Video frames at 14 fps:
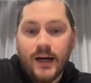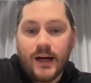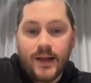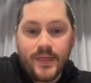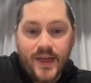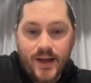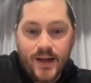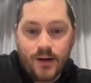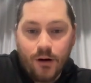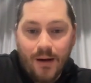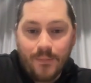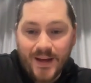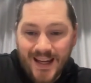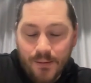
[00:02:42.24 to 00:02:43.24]
they
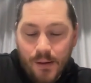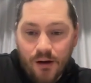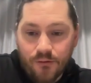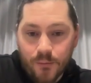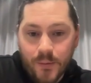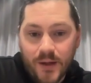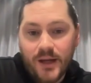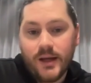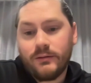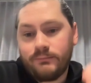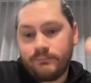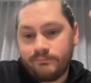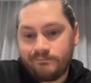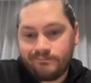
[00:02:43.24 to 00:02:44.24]
grab the email from
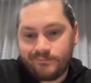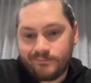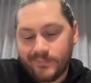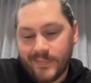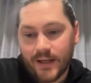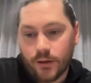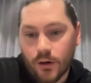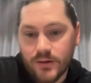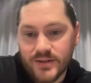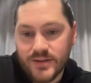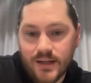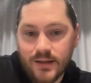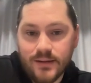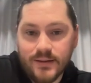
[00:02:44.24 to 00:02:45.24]
here. It goes
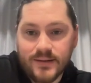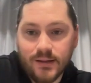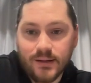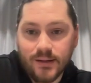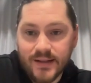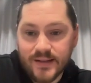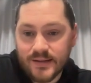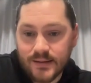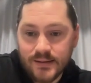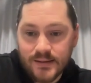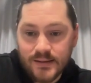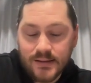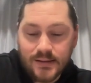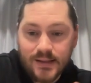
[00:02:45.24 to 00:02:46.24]
into the list
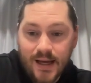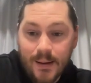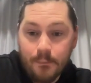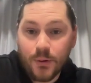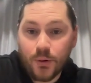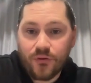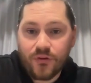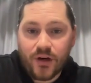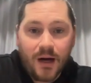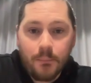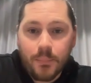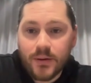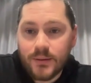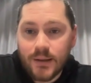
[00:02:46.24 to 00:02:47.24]
and builds it
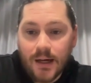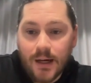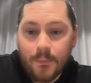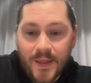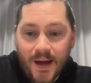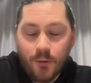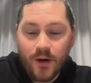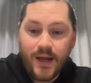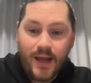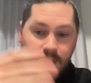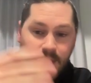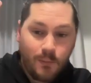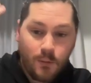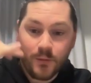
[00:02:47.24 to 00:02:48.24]
up that way.
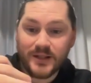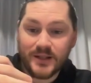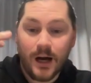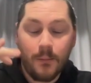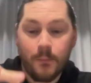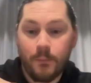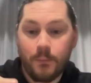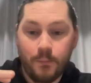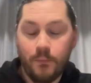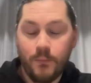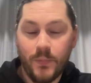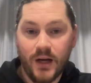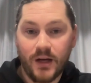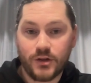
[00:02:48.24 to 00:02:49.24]
And then when we start
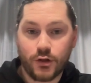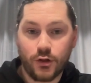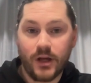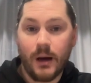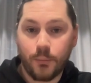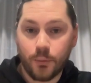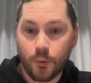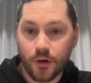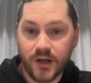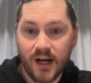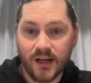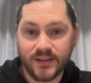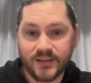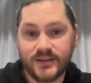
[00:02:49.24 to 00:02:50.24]
shooting out
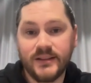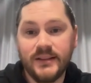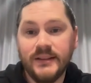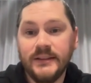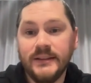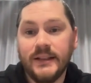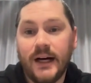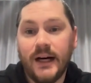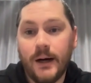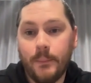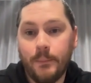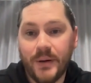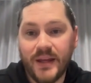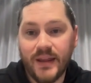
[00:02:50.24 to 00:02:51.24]
broadcasts,
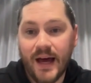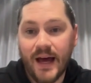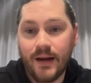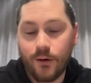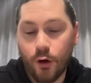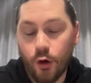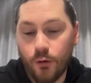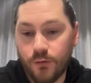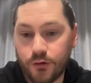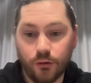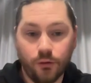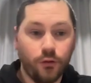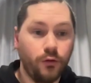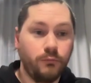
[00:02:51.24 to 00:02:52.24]
be that over
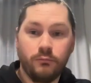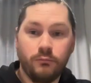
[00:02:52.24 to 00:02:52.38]
to